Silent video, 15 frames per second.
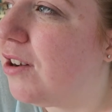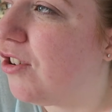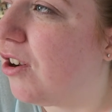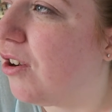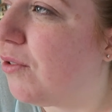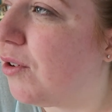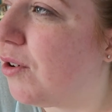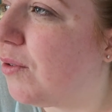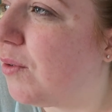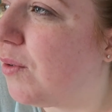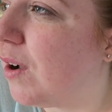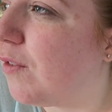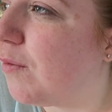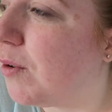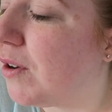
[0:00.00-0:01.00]
children who
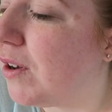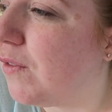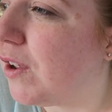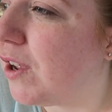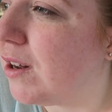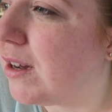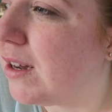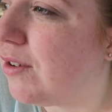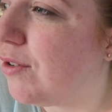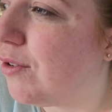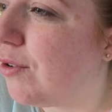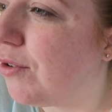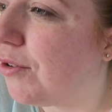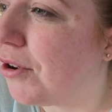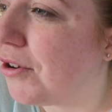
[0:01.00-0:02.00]
have more difficulties
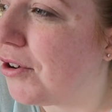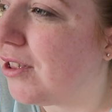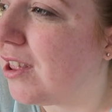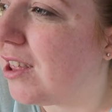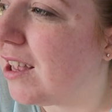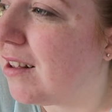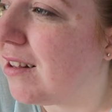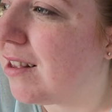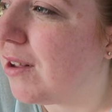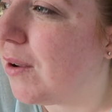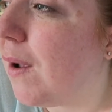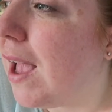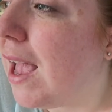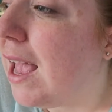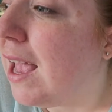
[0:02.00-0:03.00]
to do certain things.
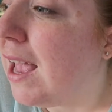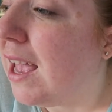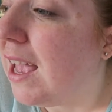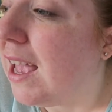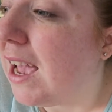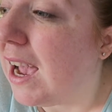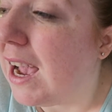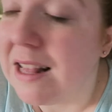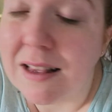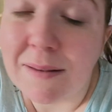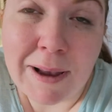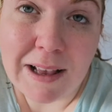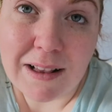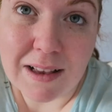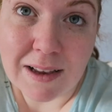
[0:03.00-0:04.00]
So it's
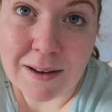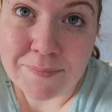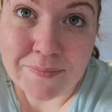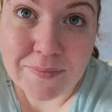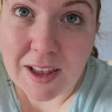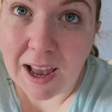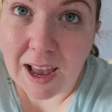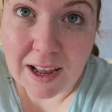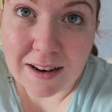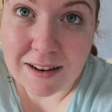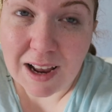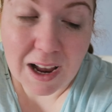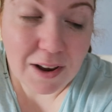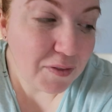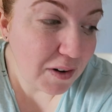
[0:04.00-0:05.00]
amazing,
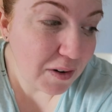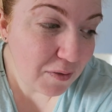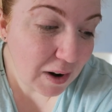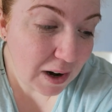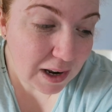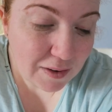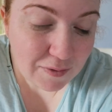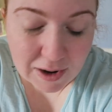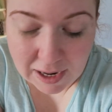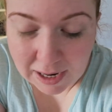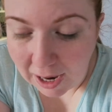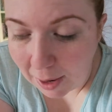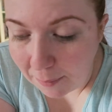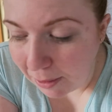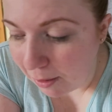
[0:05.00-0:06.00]
and I feel very,
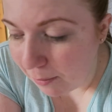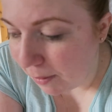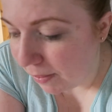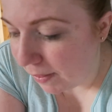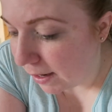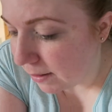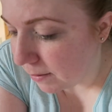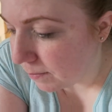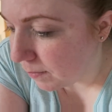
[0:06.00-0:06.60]
very happy about that.